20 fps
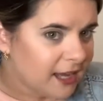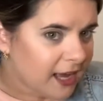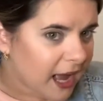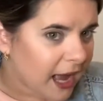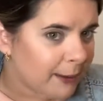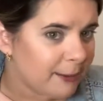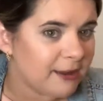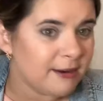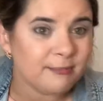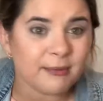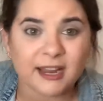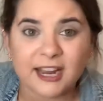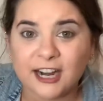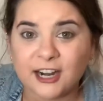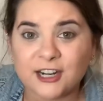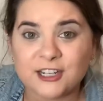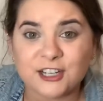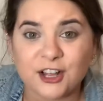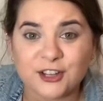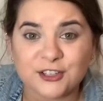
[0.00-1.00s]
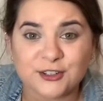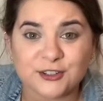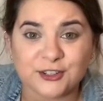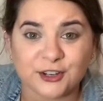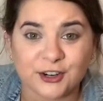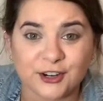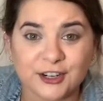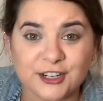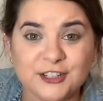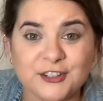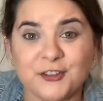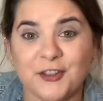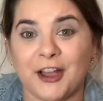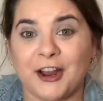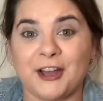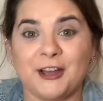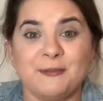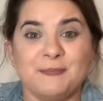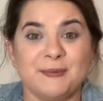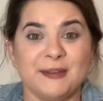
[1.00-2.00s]
I mean, my hair is also dark, so that
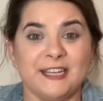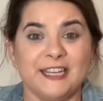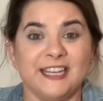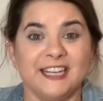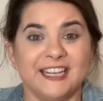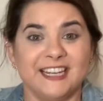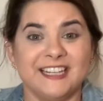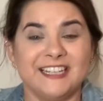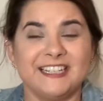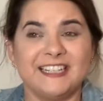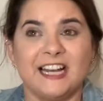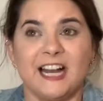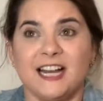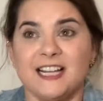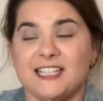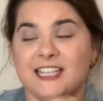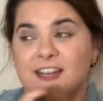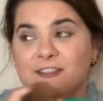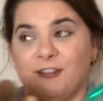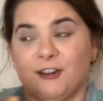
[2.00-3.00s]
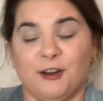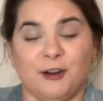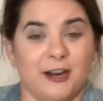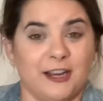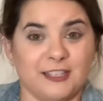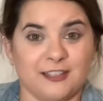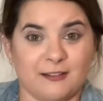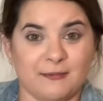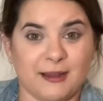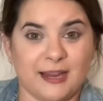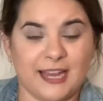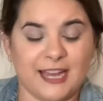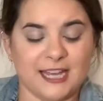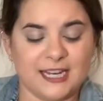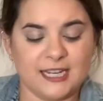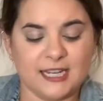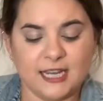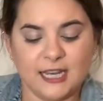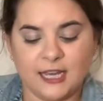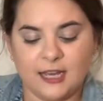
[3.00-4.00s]
could be a saving grace on my
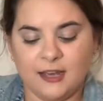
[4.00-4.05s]
end,